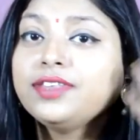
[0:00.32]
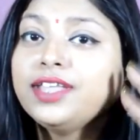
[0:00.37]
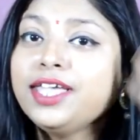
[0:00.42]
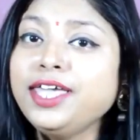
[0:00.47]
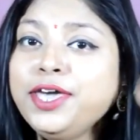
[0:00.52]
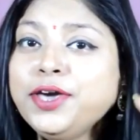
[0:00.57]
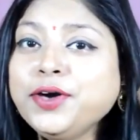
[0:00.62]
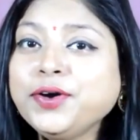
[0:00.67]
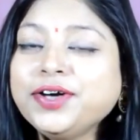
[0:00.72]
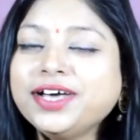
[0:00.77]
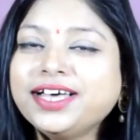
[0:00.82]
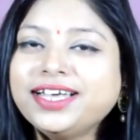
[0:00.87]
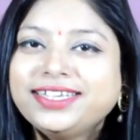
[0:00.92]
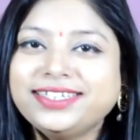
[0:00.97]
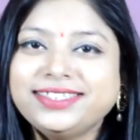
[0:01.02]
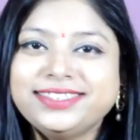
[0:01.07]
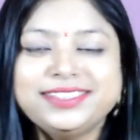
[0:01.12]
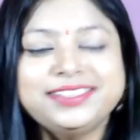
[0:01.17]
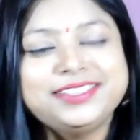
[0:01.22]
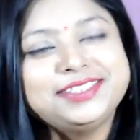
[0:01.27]
Yo
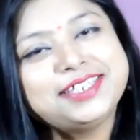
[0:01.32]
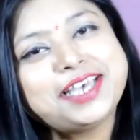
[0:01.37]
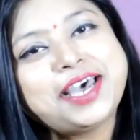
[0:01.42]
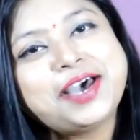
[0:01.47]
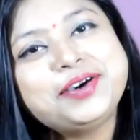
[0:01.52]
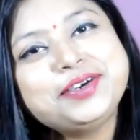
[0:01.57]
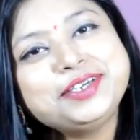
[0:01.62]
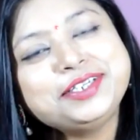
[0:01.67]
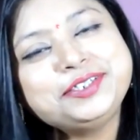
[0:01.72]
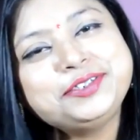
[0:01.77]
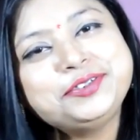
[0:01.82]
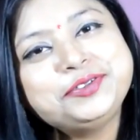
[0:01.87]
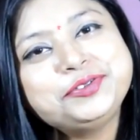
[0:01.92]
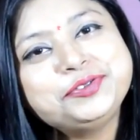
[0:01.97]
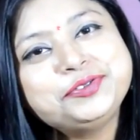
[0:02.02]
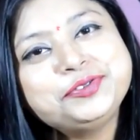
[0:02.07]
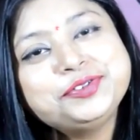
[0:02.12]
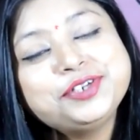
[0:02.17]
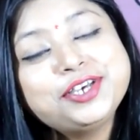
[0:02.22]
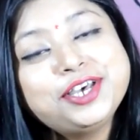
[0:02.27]
guys, how are
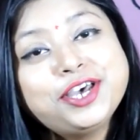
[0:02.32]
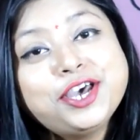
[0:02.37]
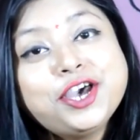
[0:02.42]
you?